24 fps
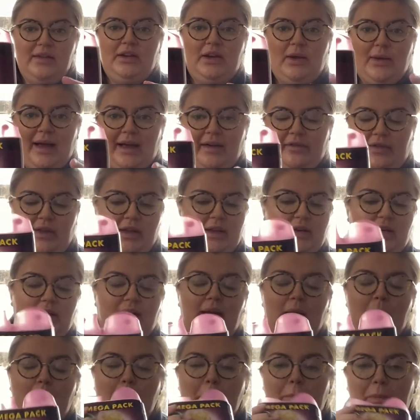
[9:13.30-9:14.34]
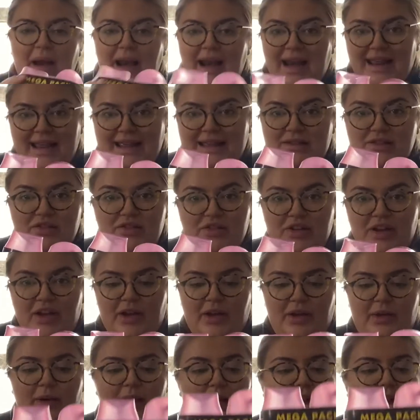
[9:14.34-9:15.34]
you haven't, please do.